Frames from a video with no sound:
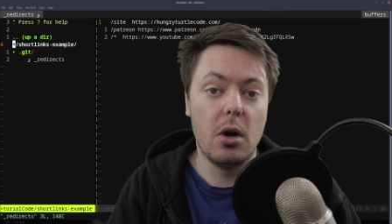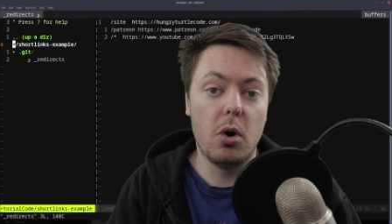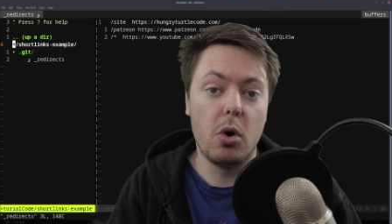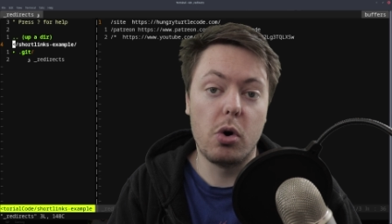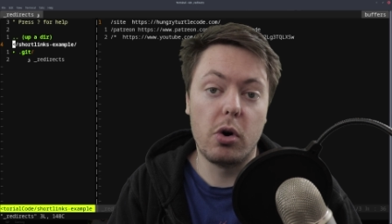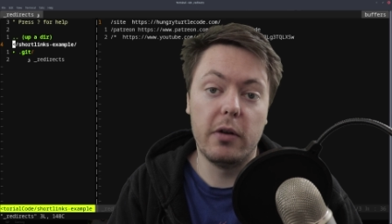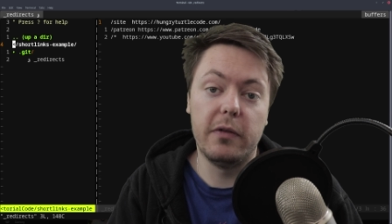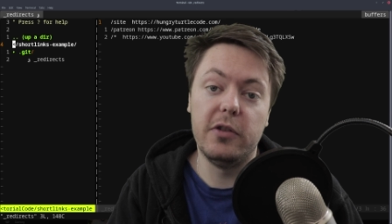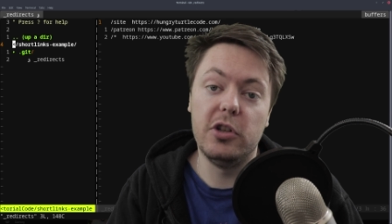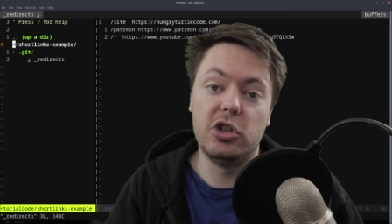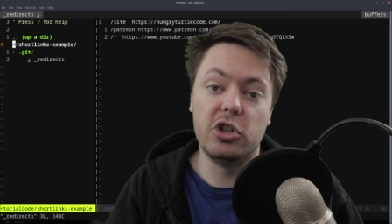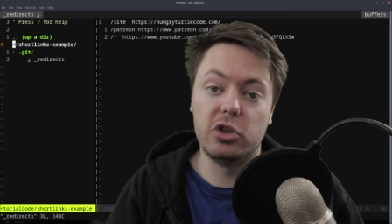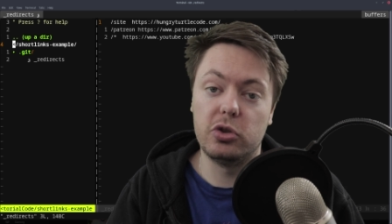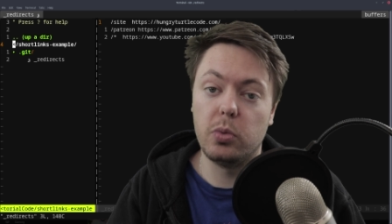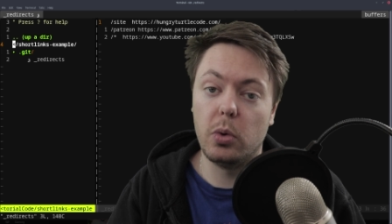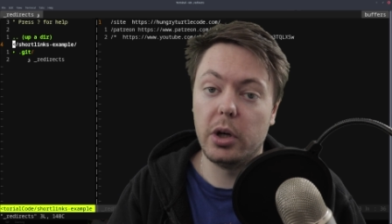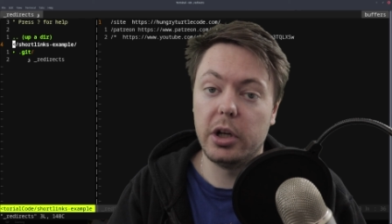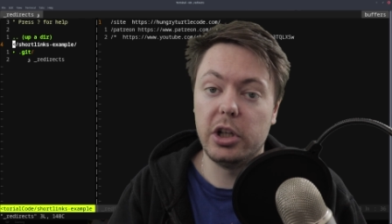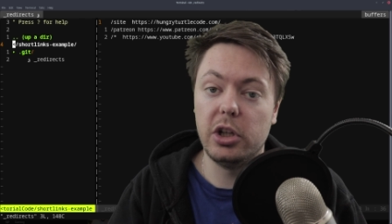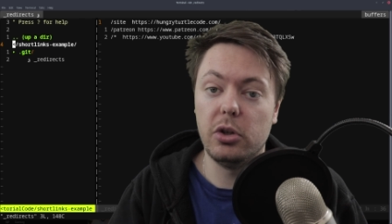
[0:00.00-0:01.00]
Or if you
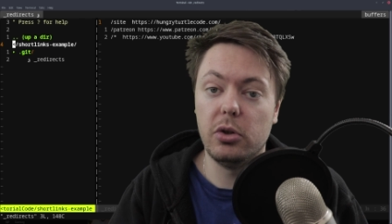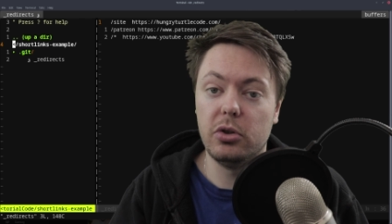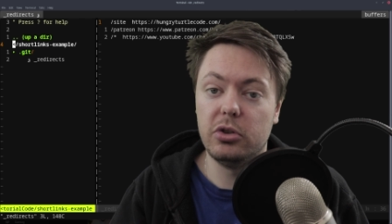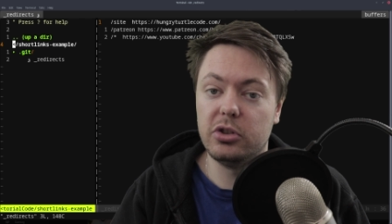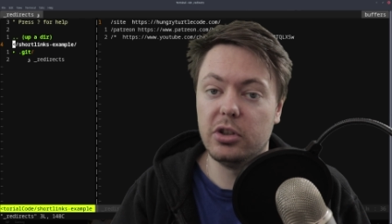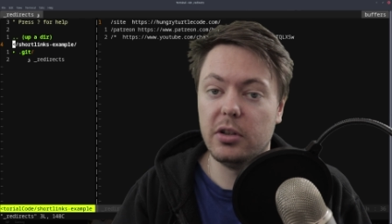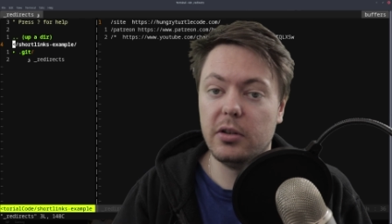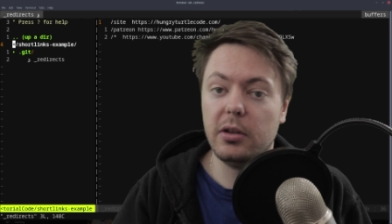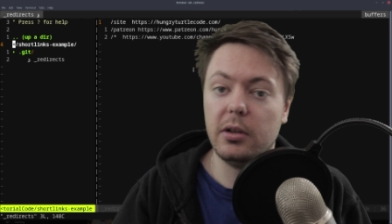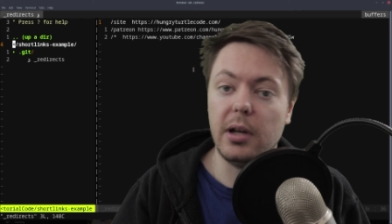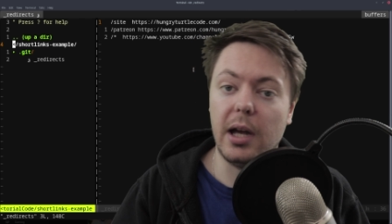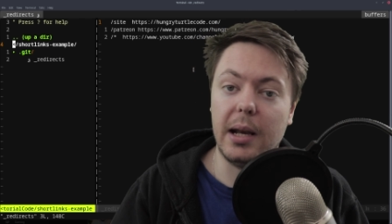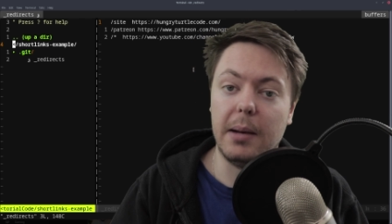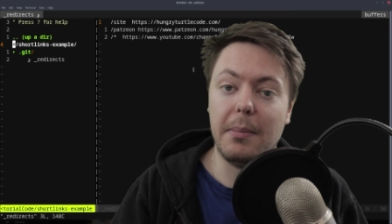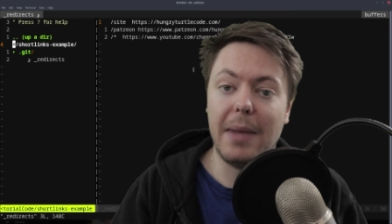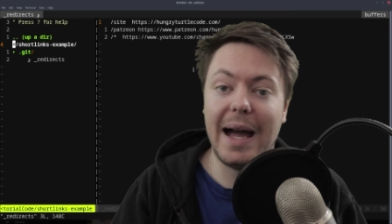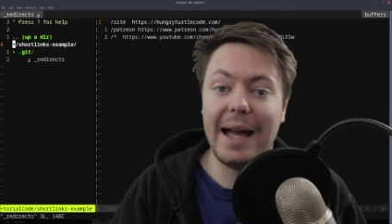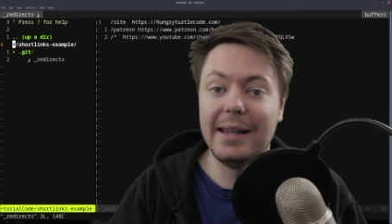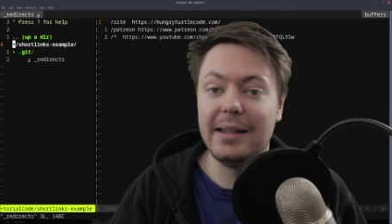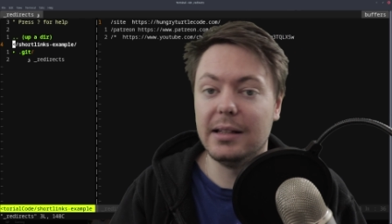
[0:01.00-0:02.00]
just want to use it
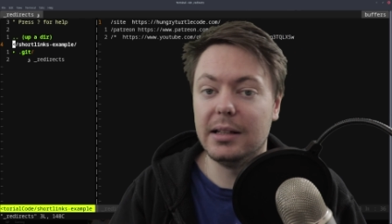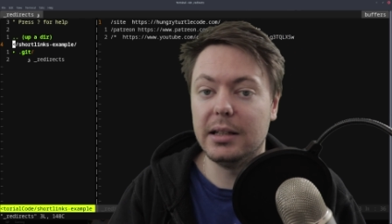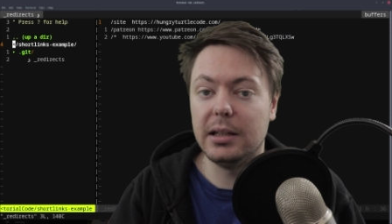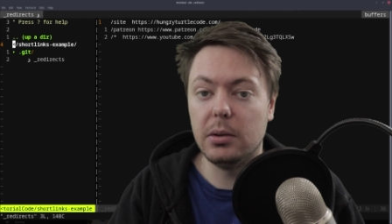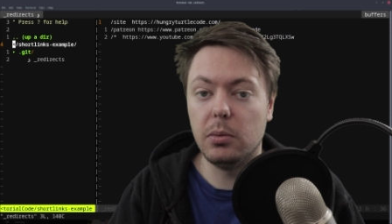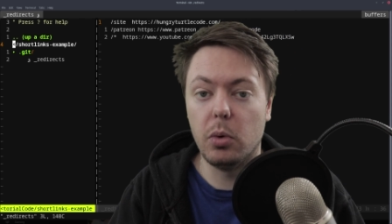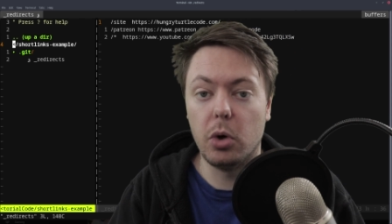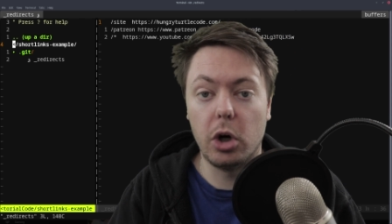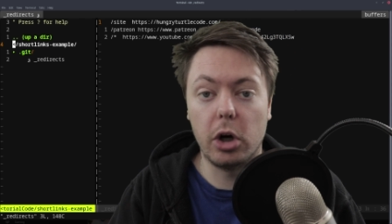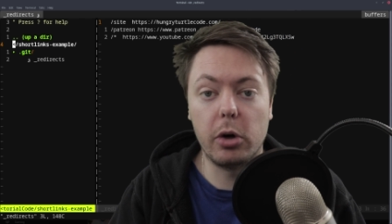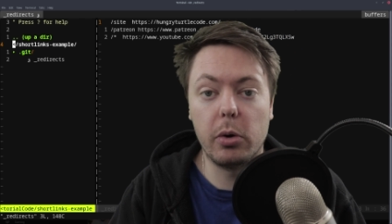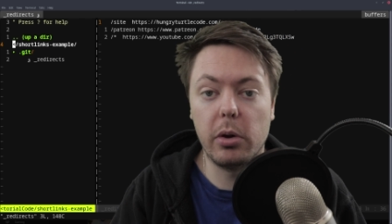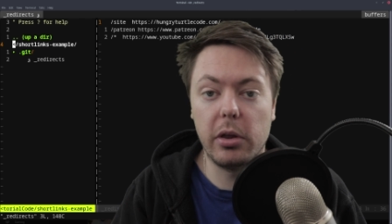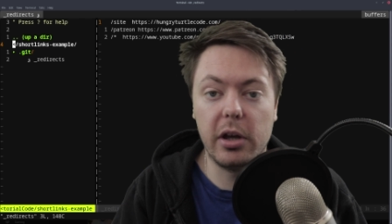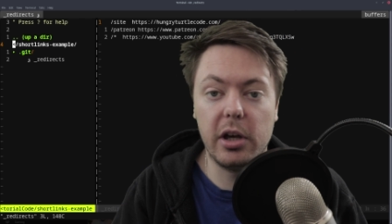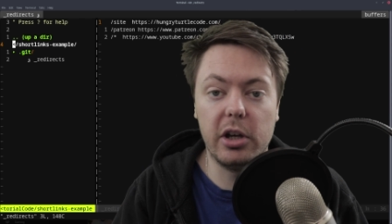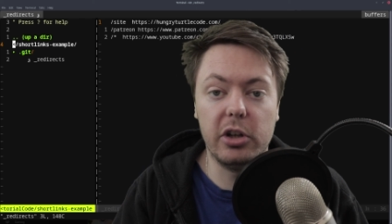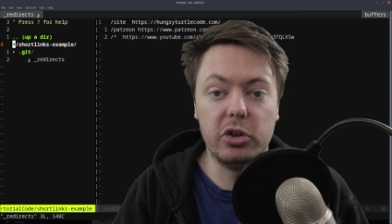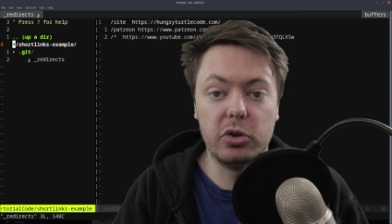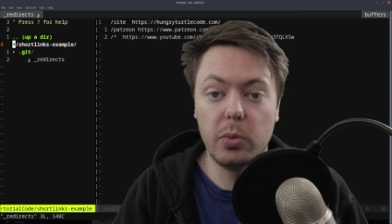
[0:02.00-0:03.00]
and manually work with
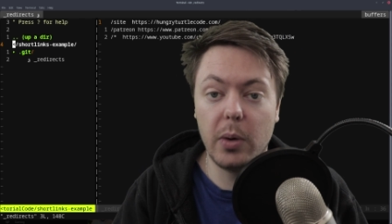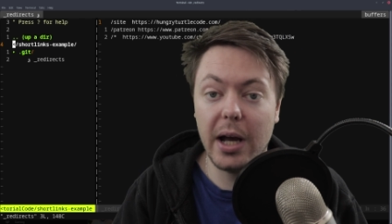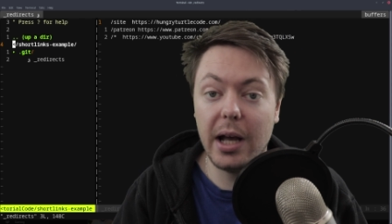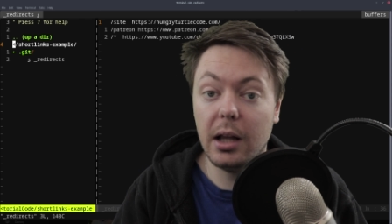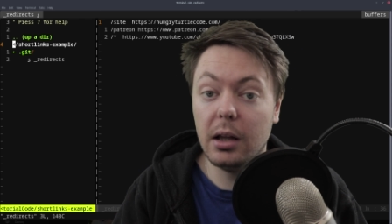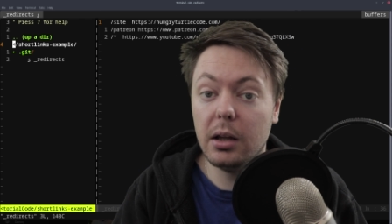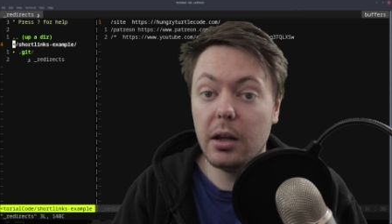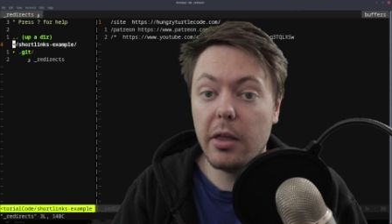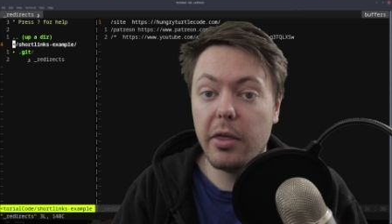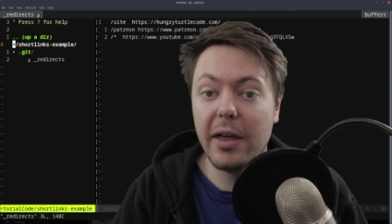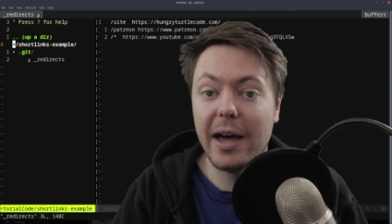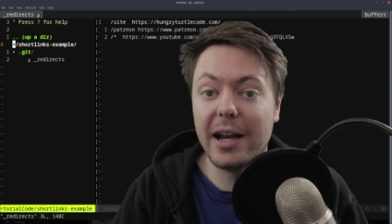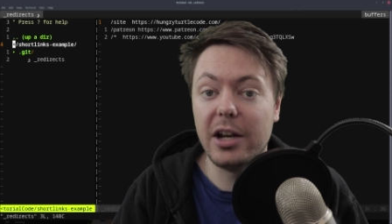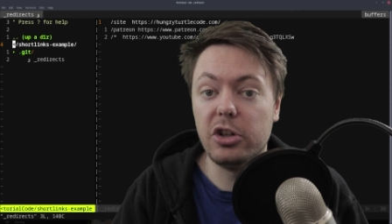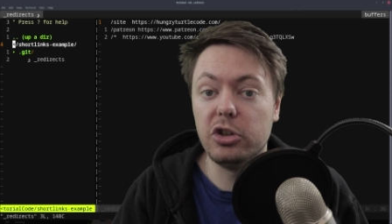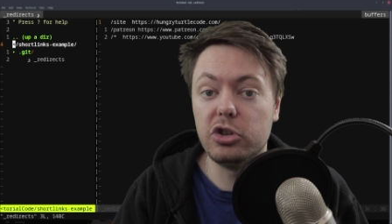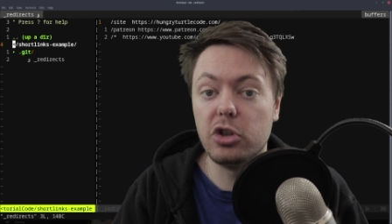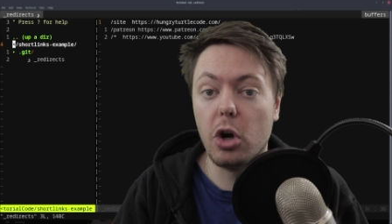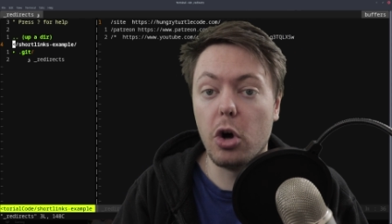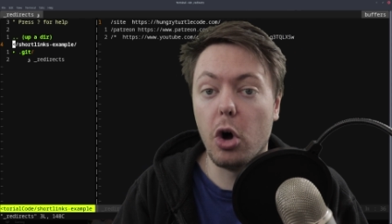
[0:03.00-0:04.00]
it as well, that
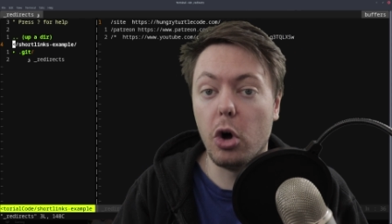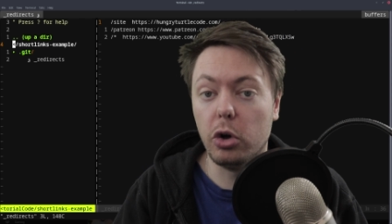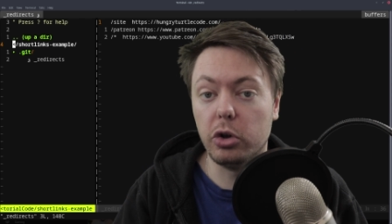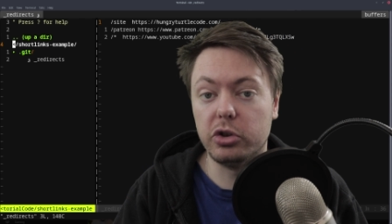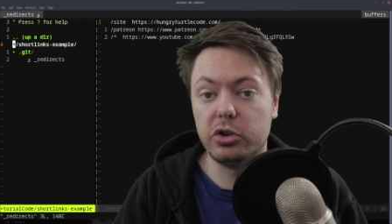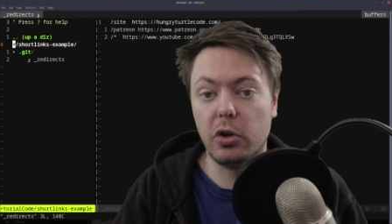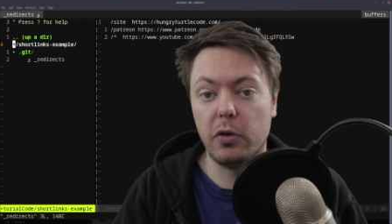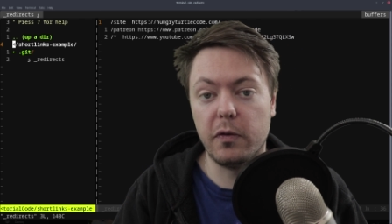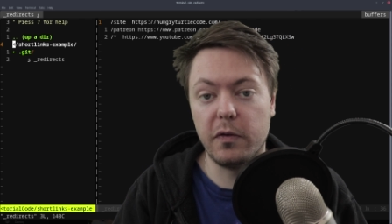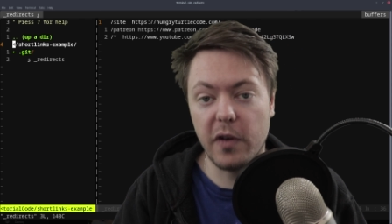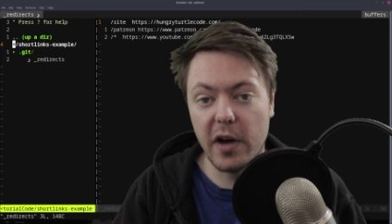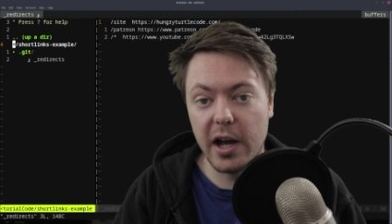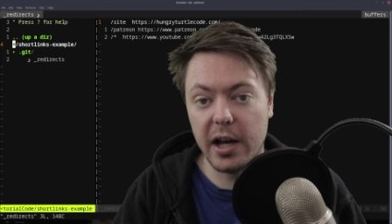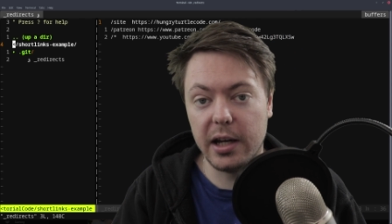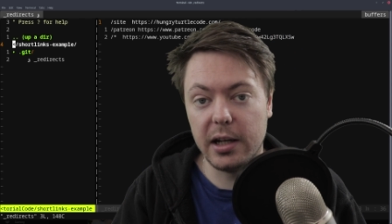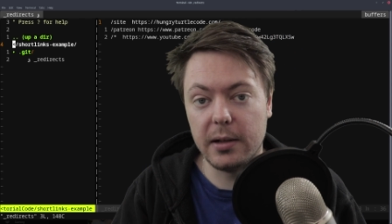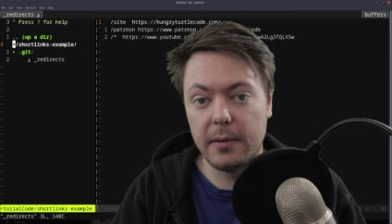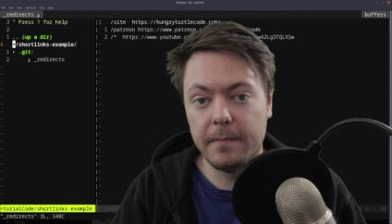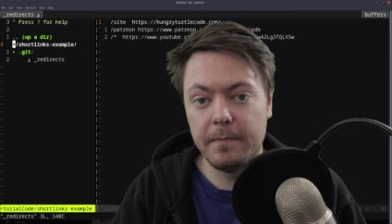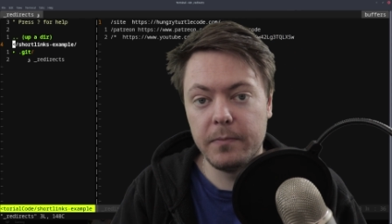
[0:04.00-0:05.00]
is also
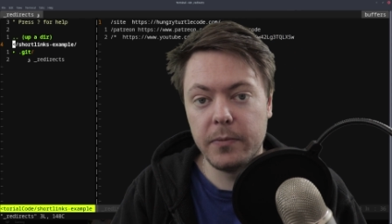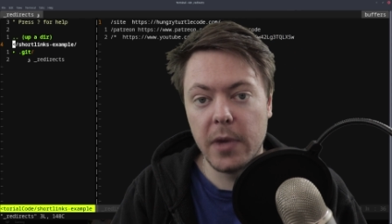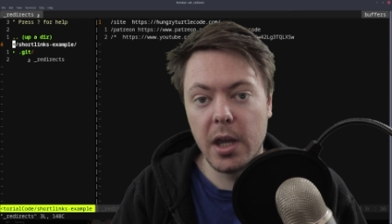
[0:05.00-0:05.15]
fine.